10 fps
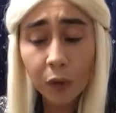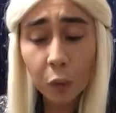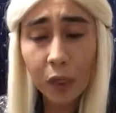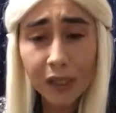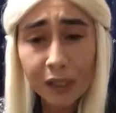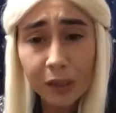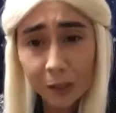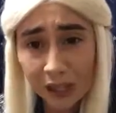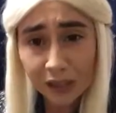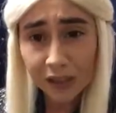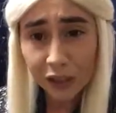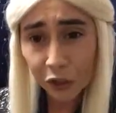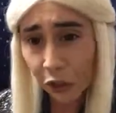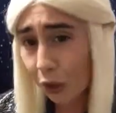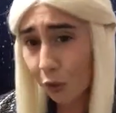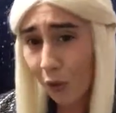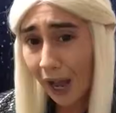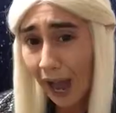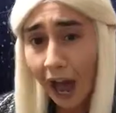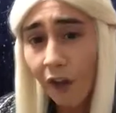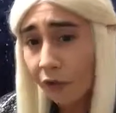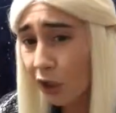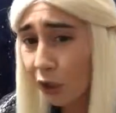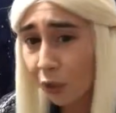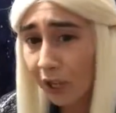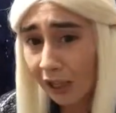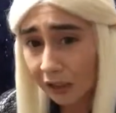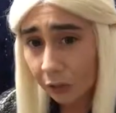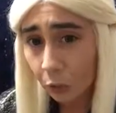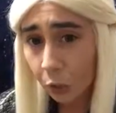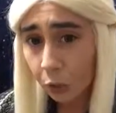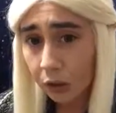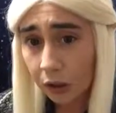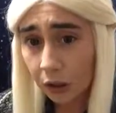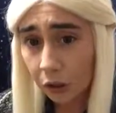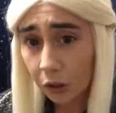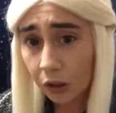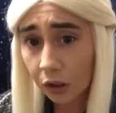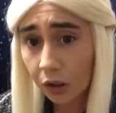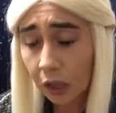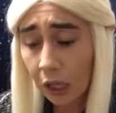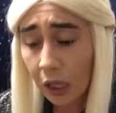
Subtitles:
we're expected to have to do that in order to look good.